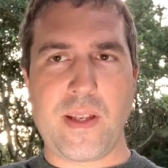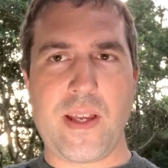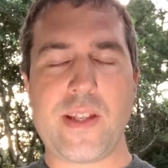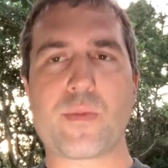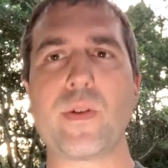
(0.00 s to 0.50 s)

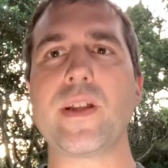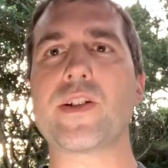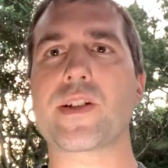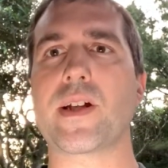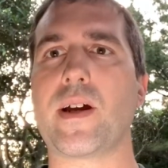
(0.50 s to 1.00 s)
it's really
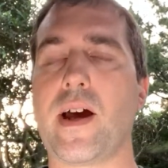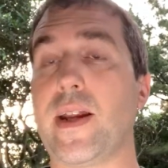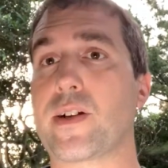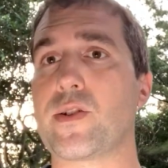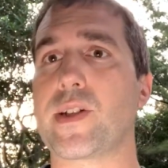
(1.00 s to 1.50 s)
just an
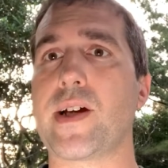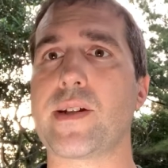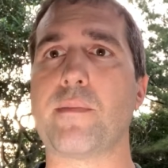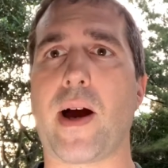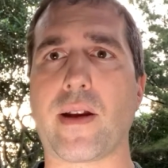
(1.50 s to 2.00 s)
exercise
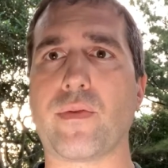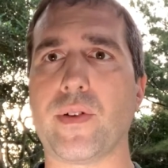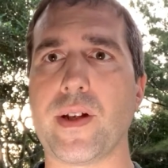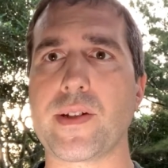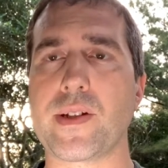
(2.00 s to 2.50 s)
in
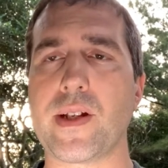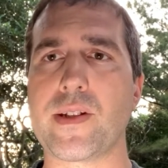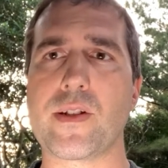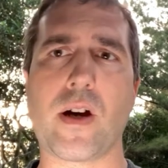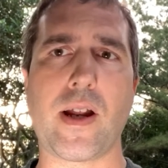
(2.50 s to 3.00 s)
mindfulness.
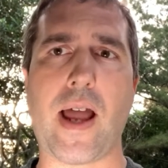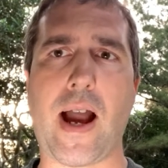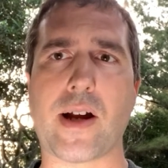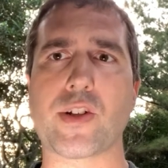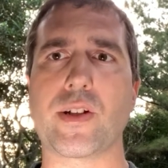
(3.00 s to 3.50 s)
It's not
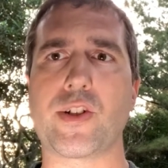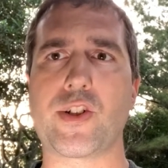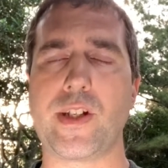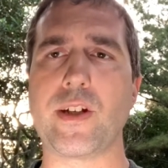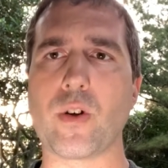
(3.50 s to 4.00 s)
actually
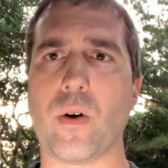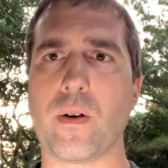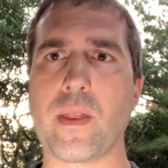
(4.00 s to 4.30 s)
Qi Gong.